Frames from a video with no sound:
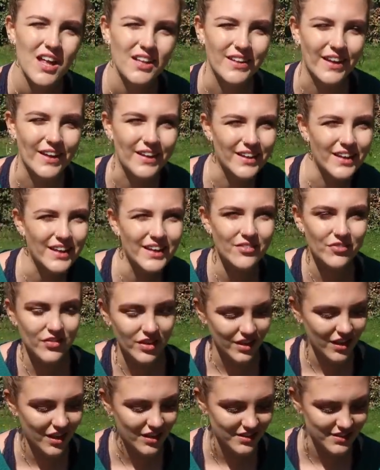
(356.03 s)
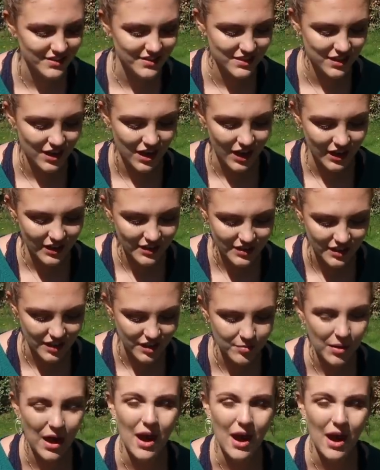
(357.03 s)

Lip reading: like evening kind of sky theme.